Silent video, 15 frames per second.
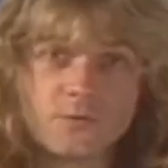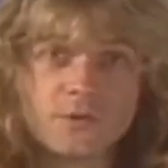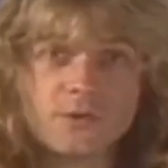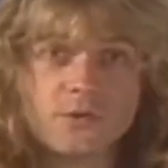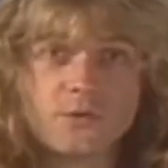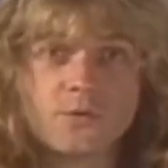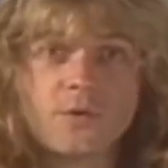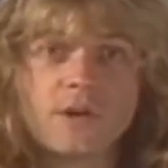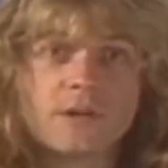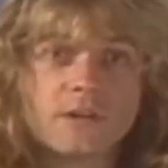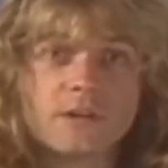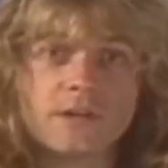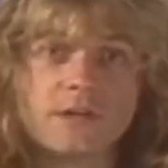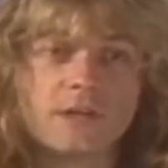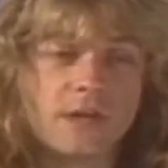we'll do
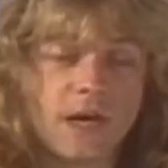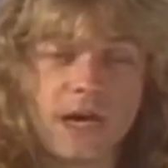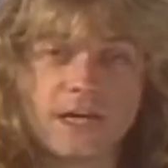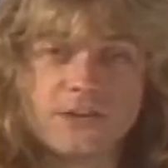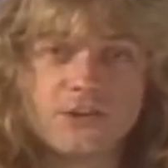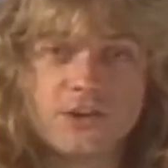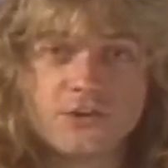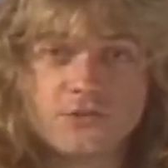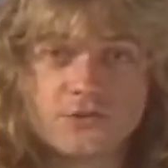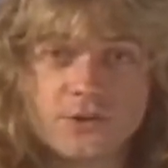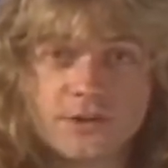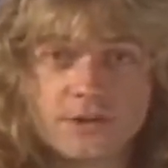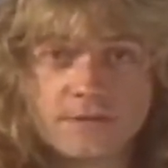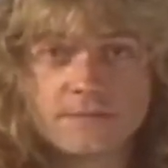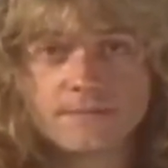the high G
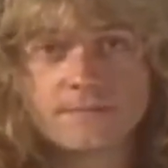string.